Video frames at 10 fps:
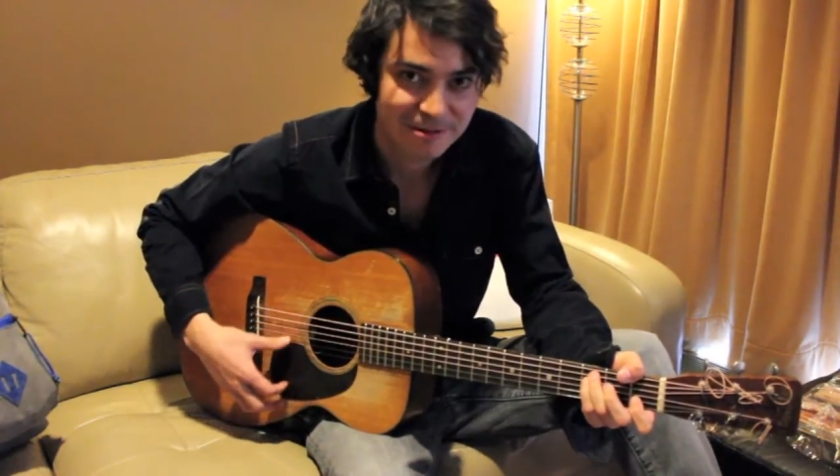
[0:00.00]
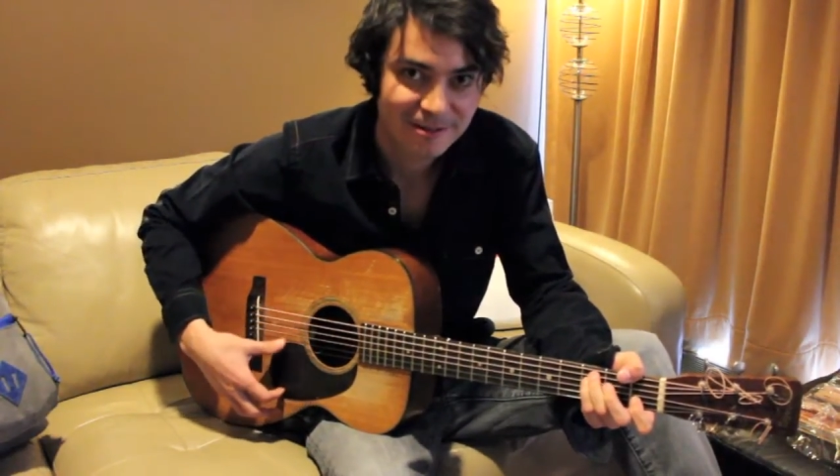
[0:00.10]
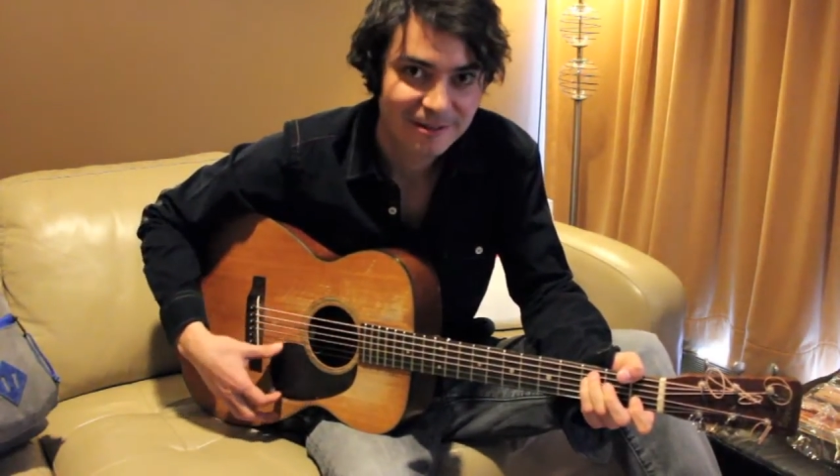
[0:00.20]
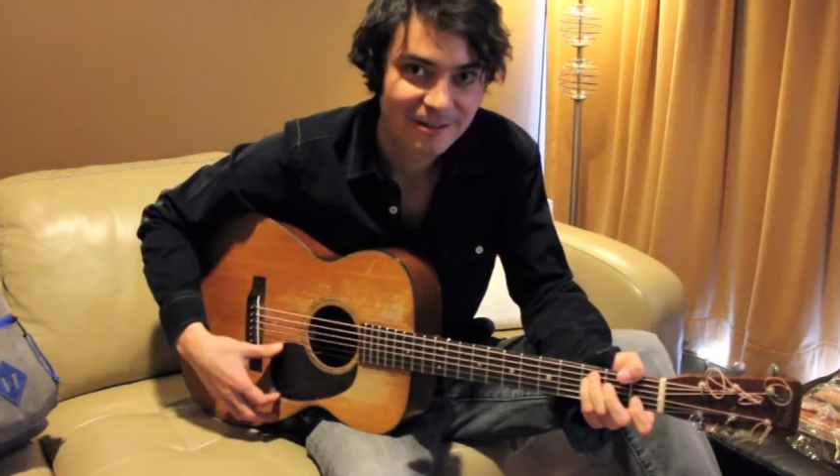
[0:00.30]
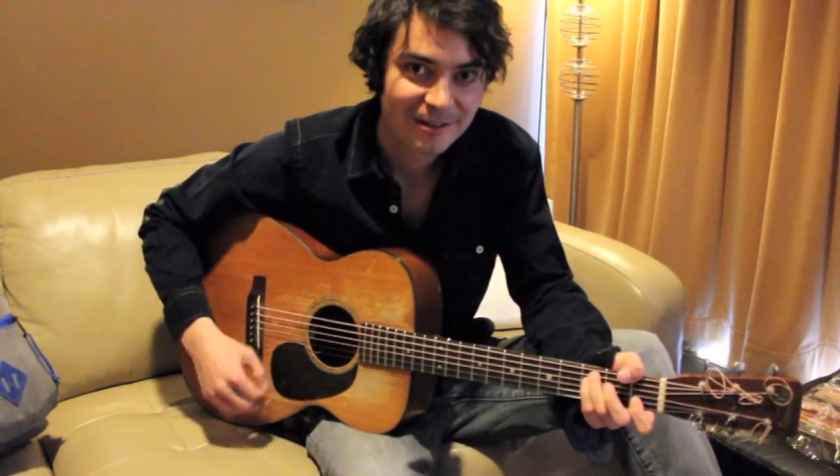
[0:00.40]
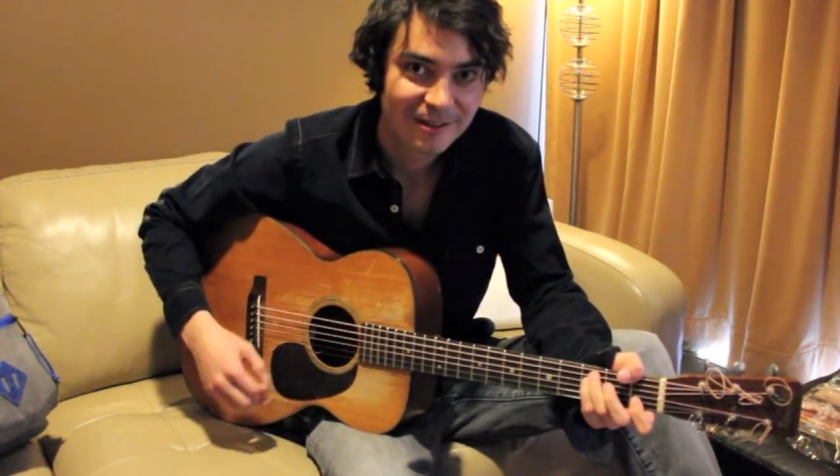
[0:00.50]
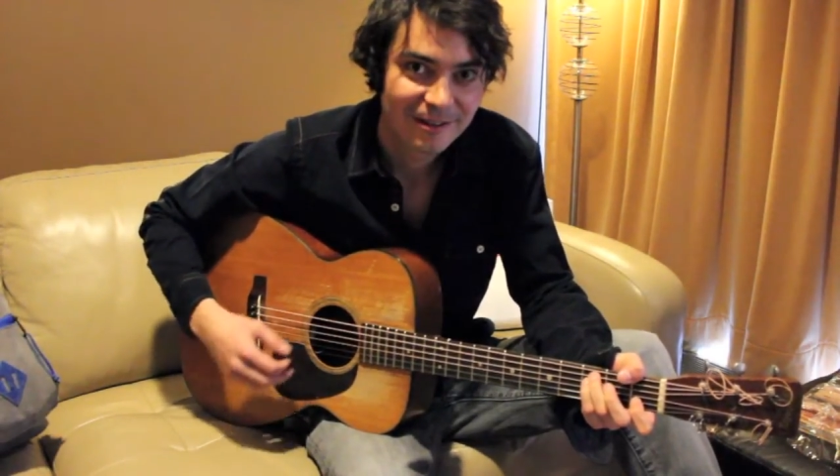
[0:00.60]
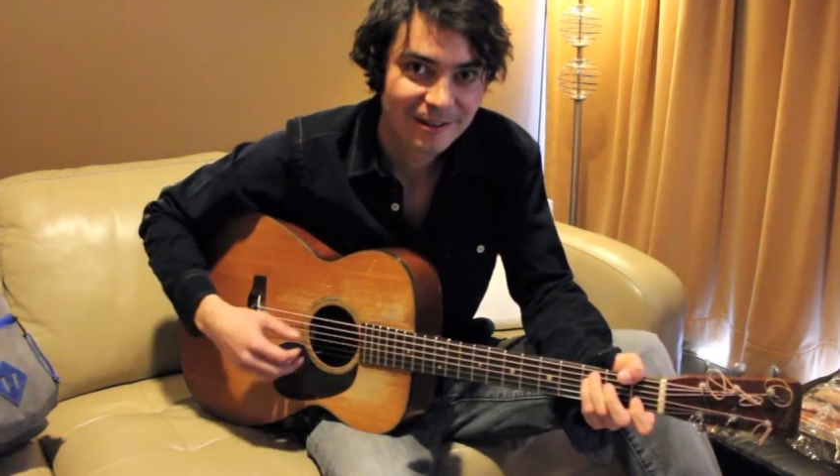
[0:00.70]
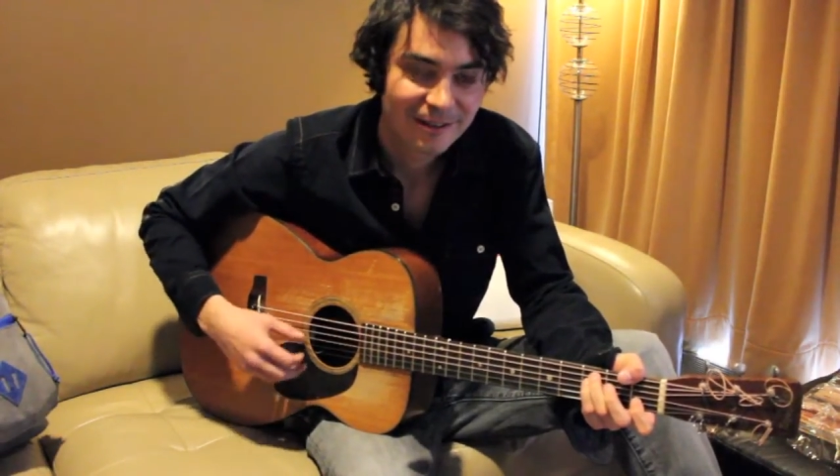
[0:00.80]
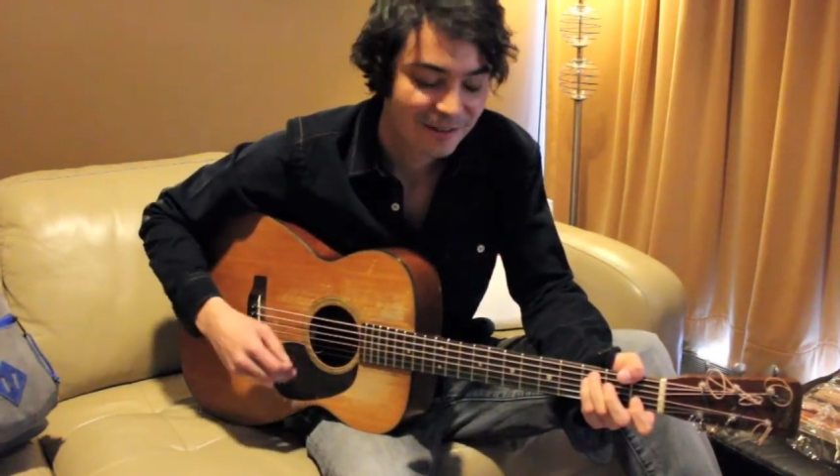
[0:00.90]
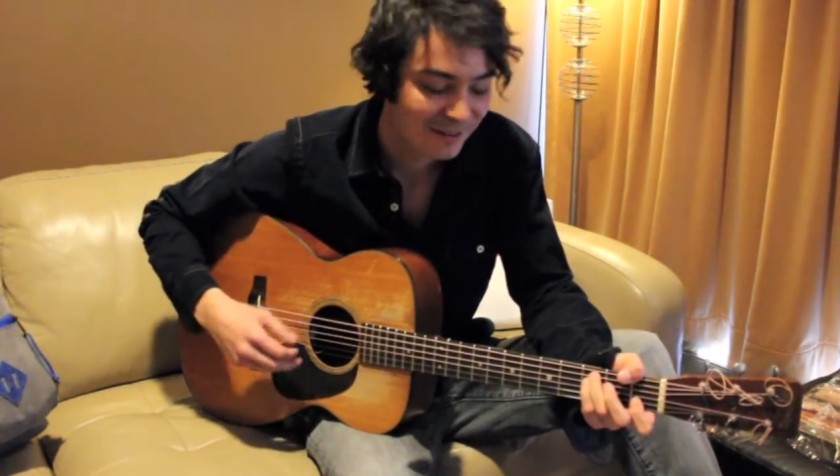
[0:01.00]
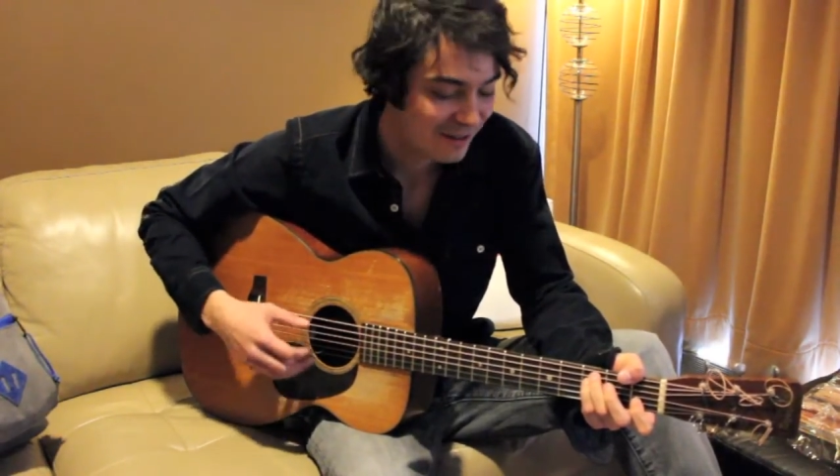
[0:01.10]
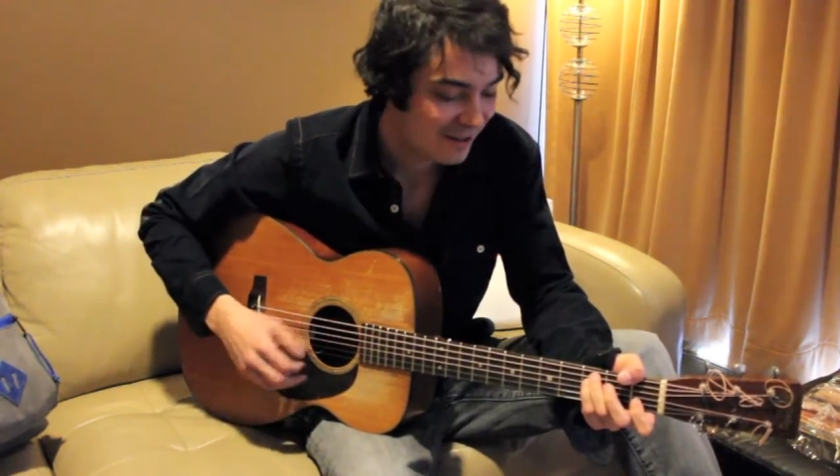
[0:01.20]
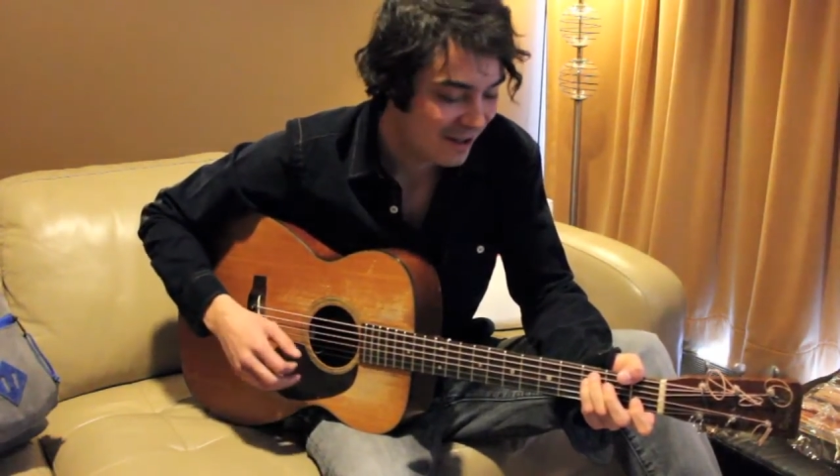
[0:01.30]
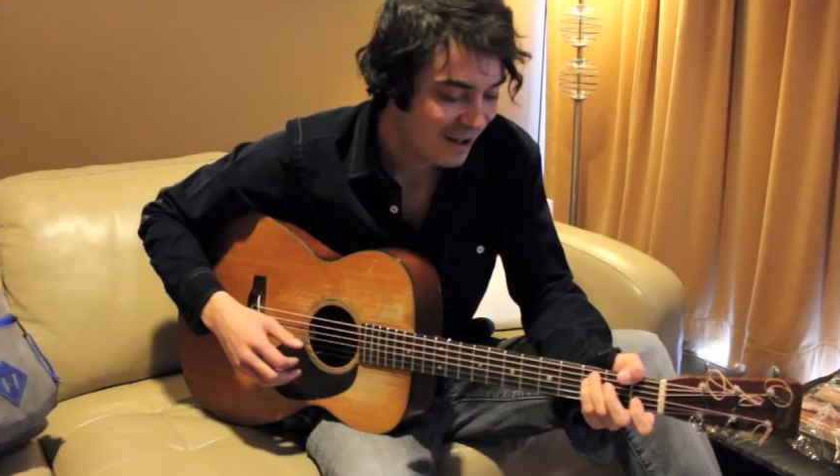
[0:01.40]

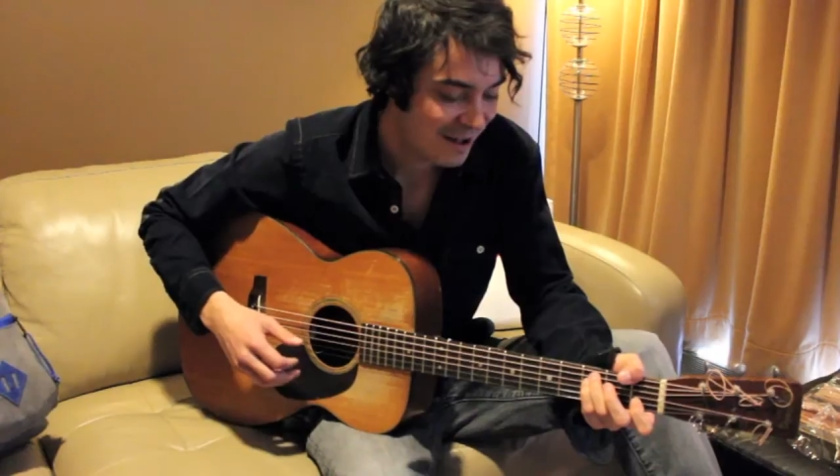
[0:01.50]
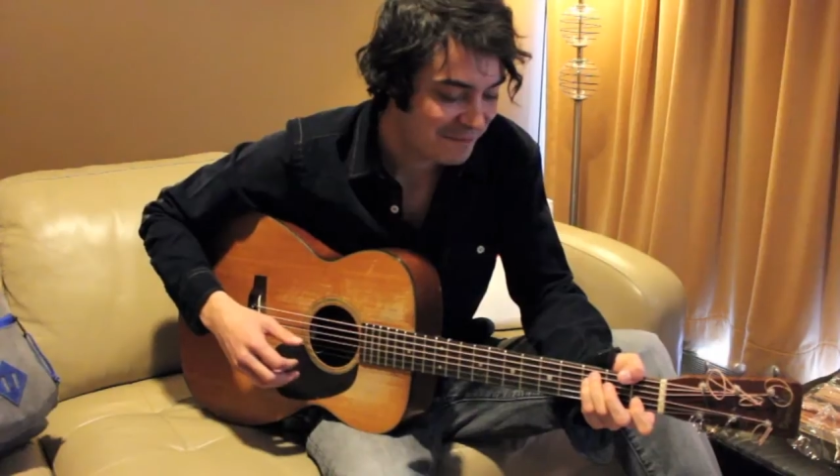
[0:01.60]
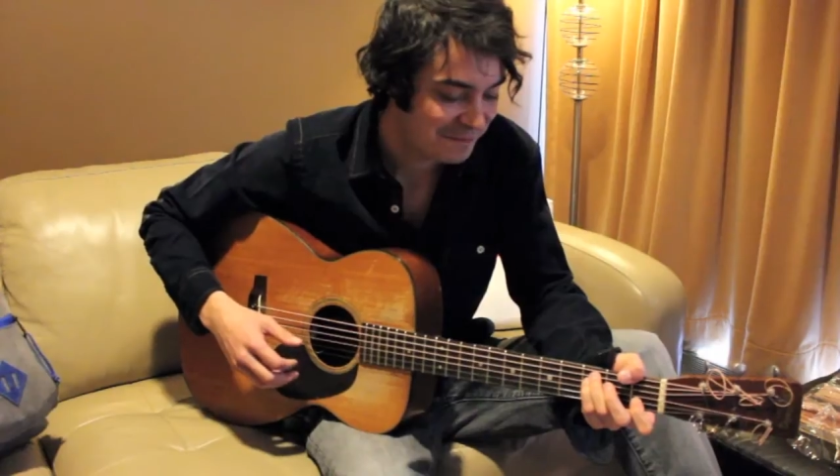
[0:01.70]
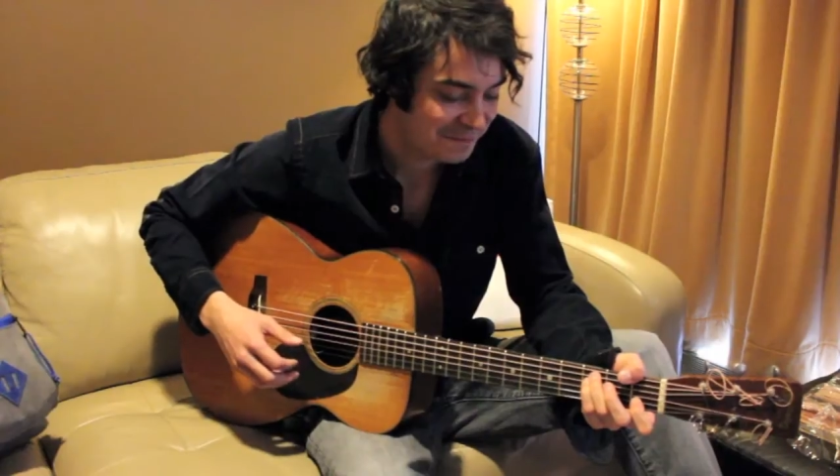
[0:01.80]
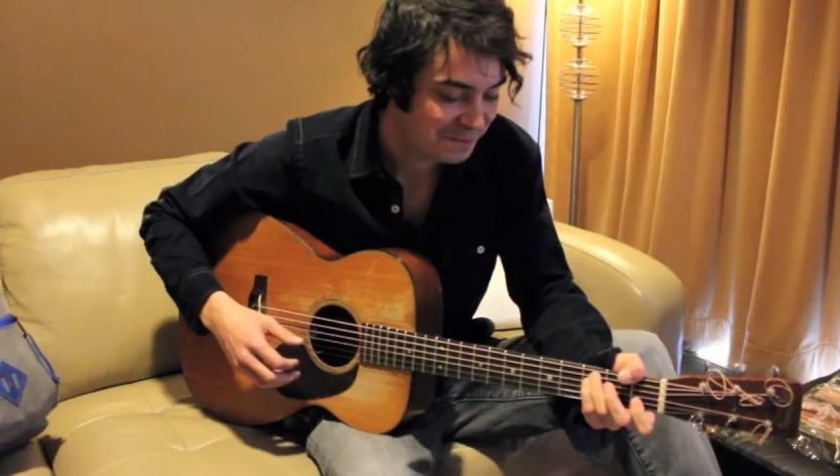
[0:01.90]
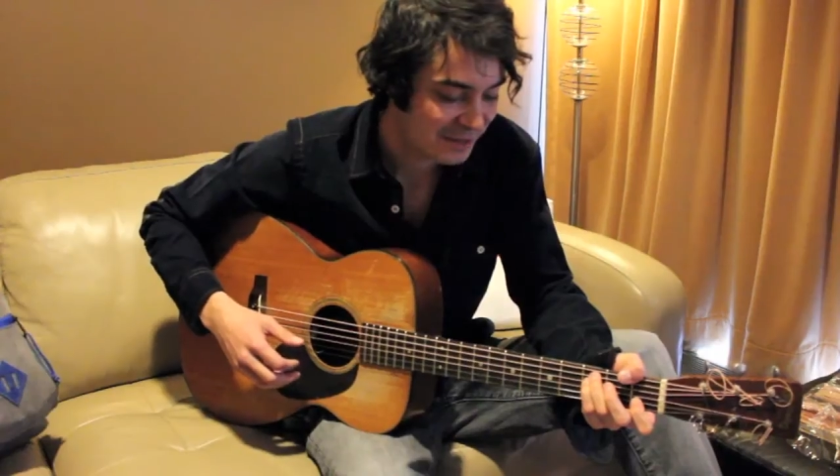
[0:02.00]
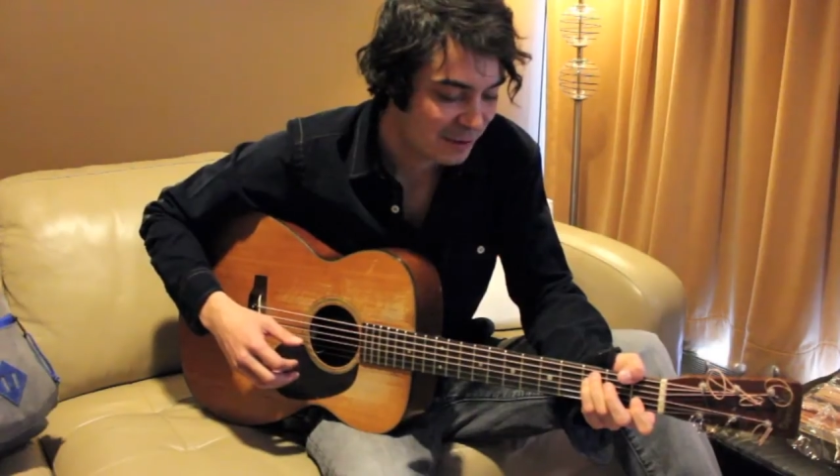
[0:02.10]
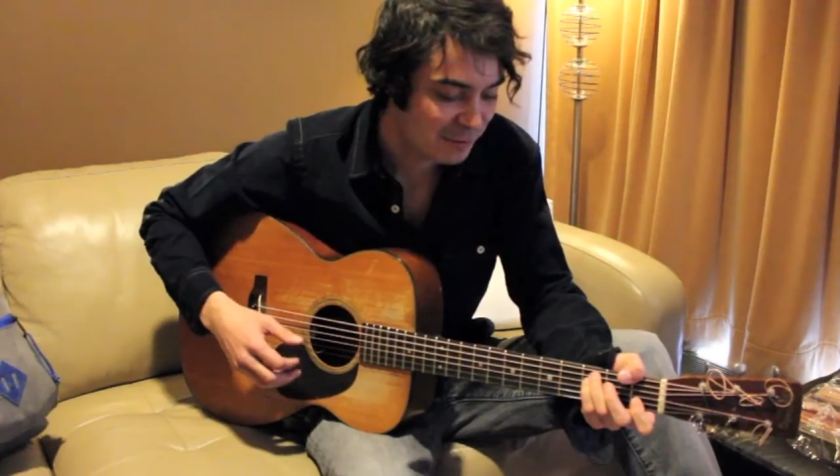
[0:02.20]
Um,